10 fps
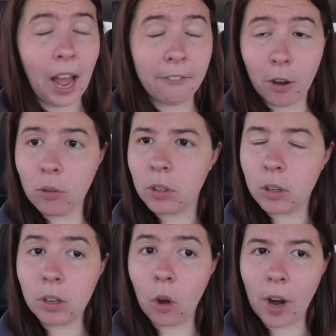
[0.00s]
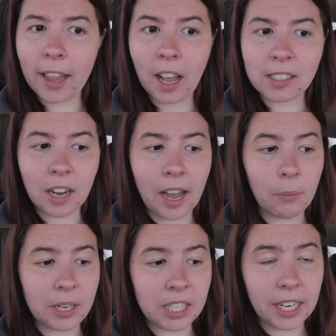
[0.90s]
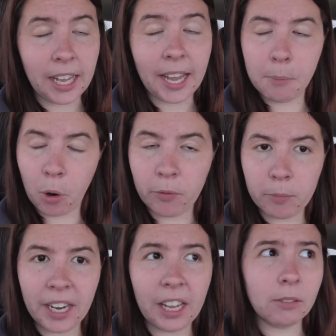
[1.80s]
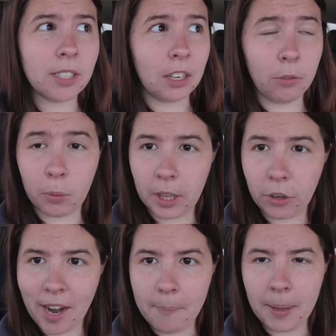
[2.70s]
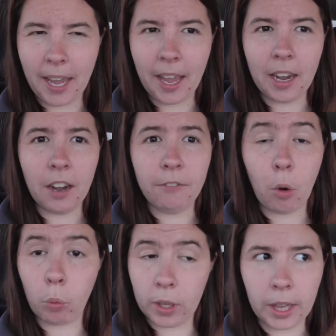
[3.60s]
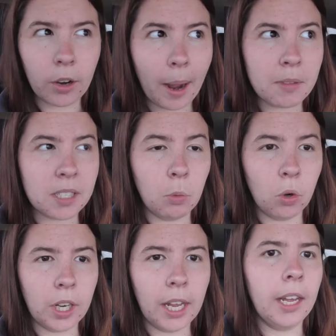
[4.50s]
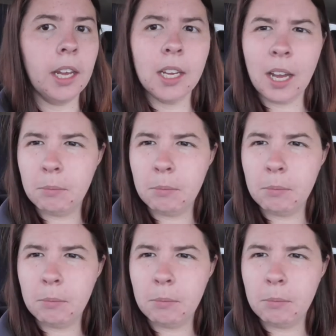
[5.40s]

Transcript: I felt all right last night, went to knitting, came home from knitting, started to feel really crap again, and I felt really crap this morning.